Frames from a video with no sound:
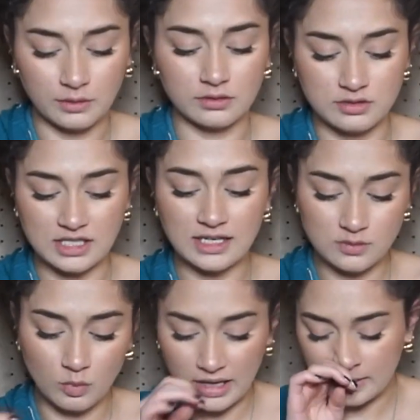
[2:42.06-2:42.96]
we'll do 6,
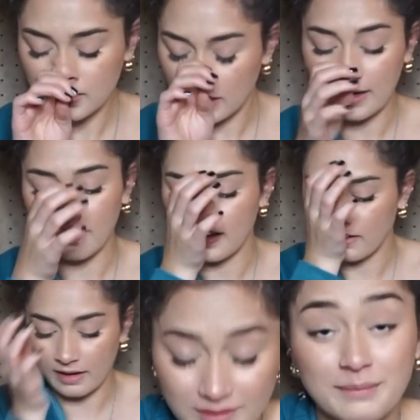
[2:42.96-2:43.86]
1, okay.
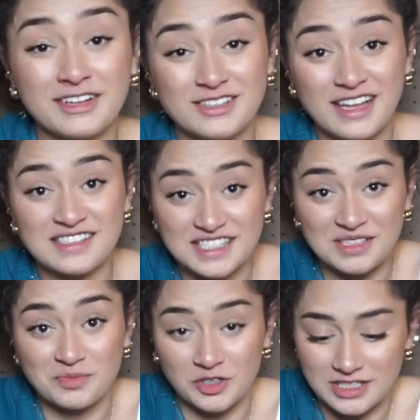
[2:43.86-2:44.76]
Then I'm gonna do that
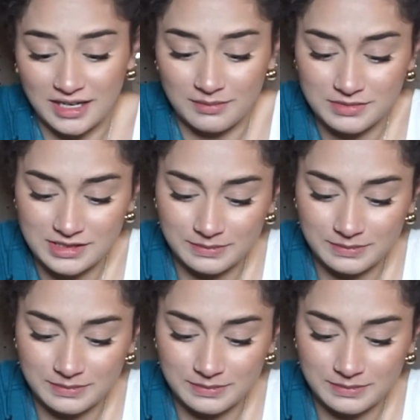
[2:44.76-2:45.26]
6 more times.